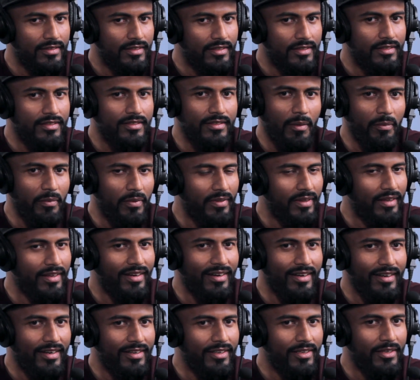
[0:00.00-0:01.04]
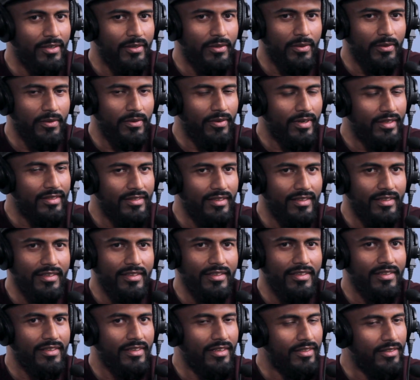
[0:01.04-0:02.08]
something related to
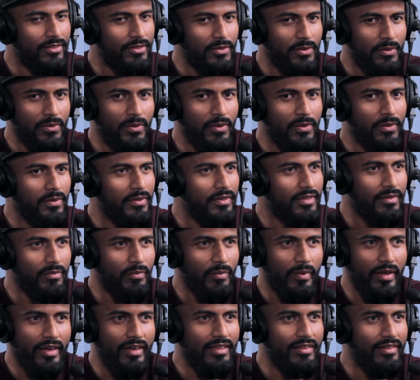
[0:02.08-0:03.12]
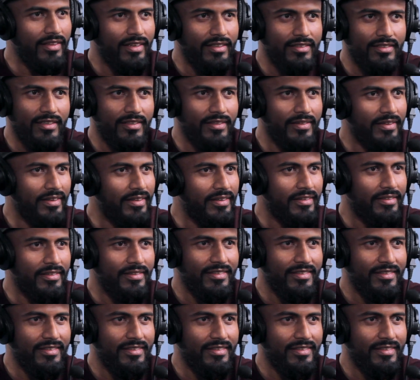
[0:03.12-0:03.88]
wrestling and judo, and many things are there.